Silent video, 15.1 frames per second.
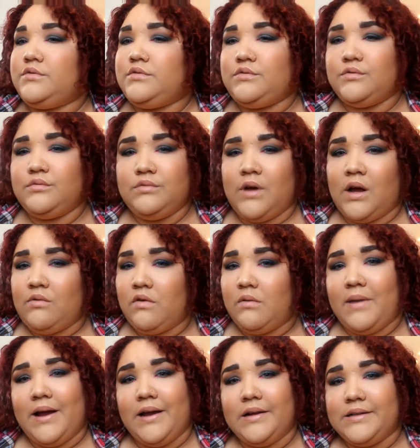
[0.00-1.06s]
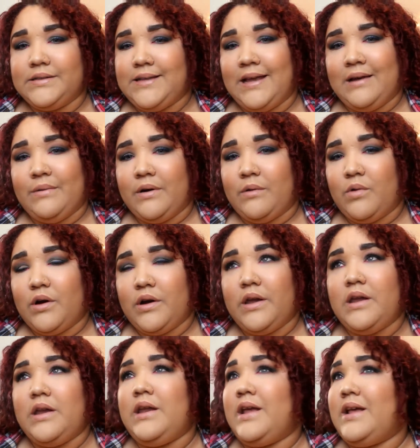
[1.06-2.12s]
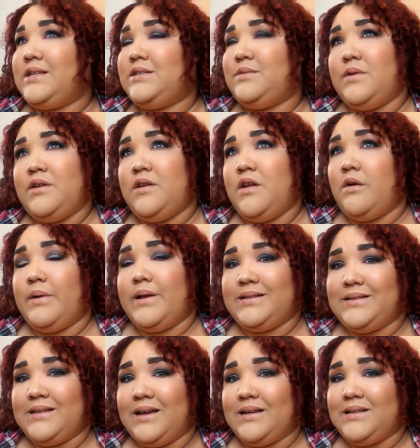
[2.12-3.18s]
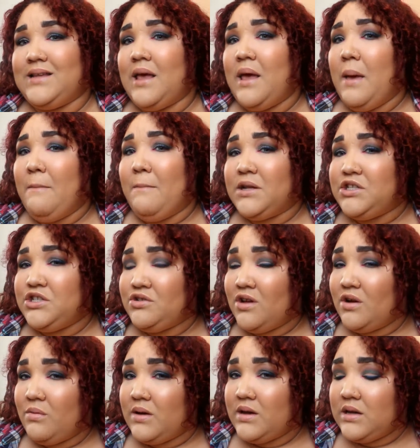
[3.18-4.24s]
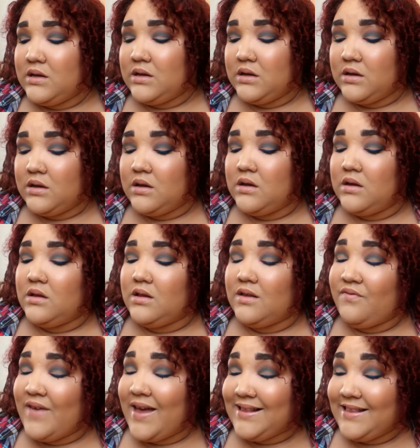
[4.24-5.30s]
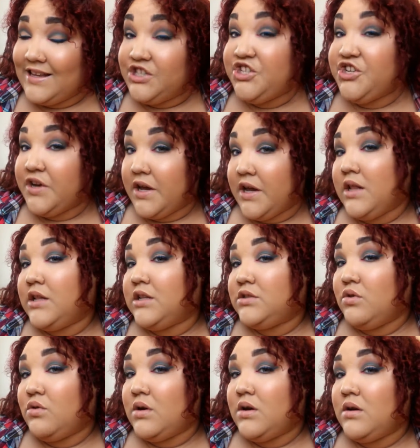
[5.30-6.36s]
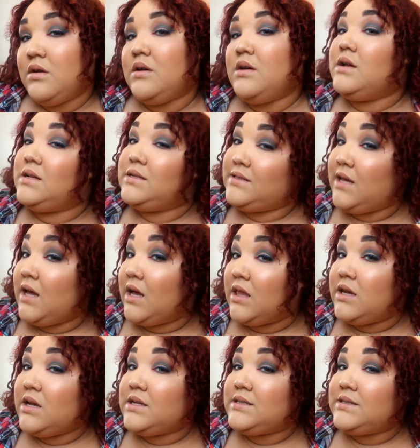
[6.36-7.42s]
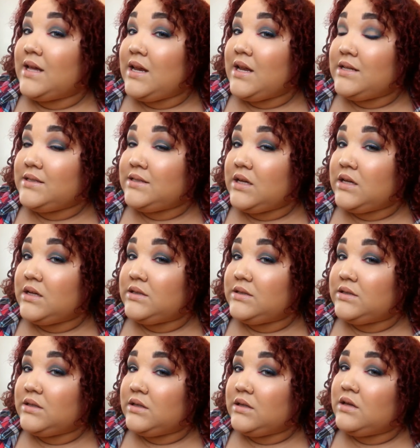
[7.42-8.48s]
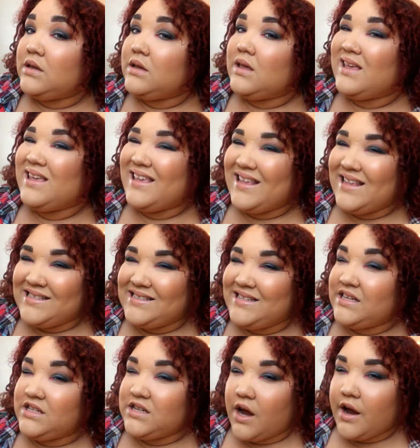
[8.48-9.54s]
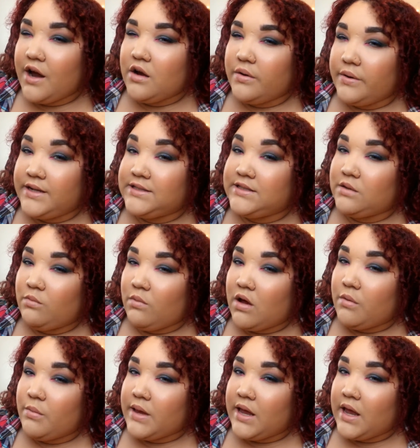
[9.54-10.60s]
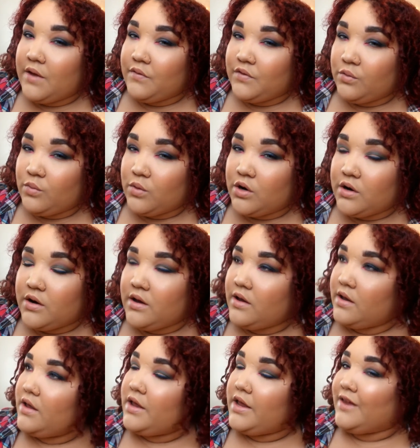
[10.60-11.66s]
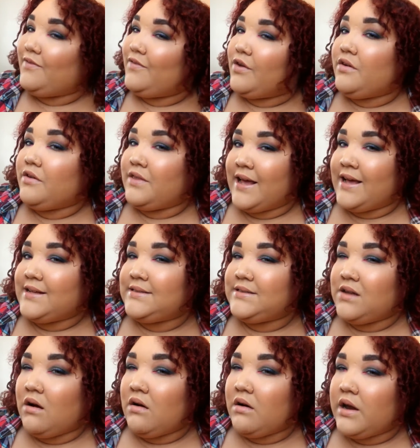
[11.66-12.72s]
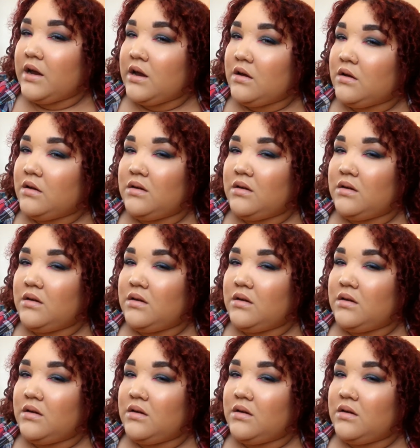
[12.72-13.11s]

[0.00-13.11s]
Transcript: Do not remind us that we're working. Yes, we know it sucks, but you know what? The fact that you're in the store telling us that it sucks is the entire reason why we have to work. If you're that sorry,